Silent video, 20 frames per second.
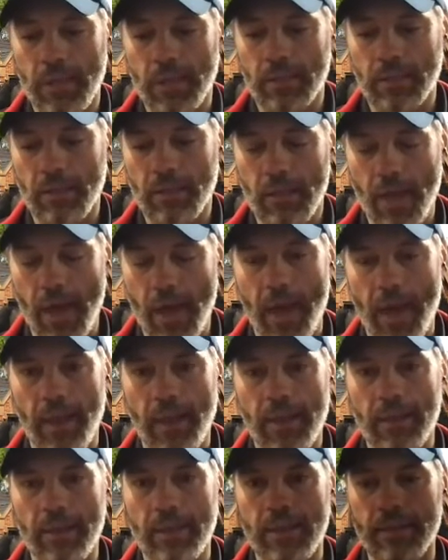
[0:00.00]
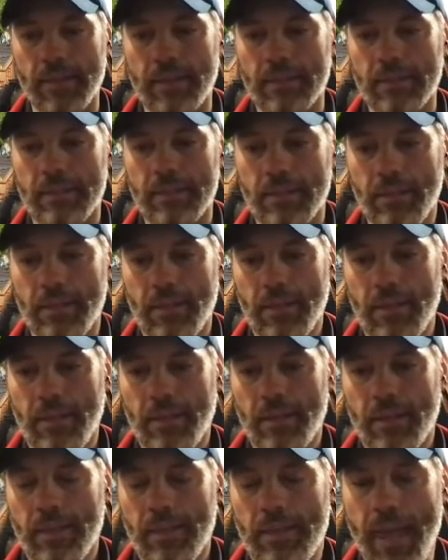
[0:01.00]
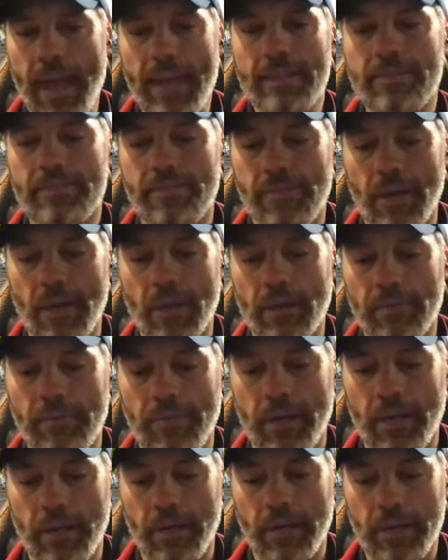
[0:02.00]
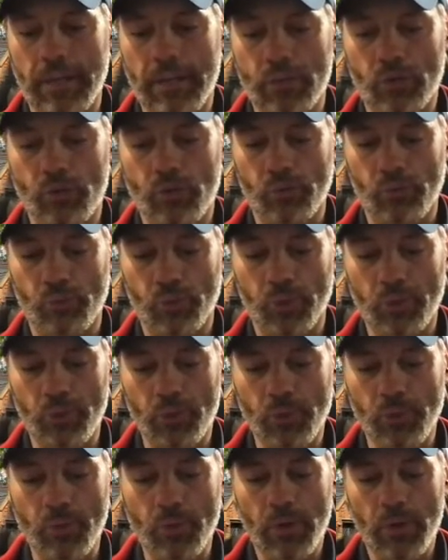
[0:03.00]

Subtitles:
to that is very, very true